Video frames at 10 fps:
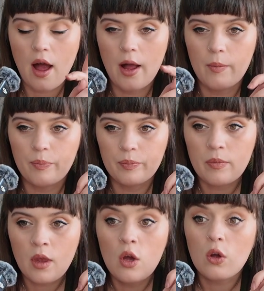
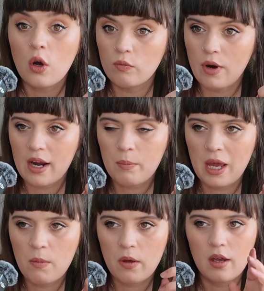cotton rag
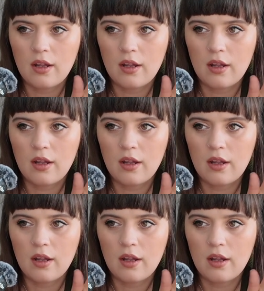paper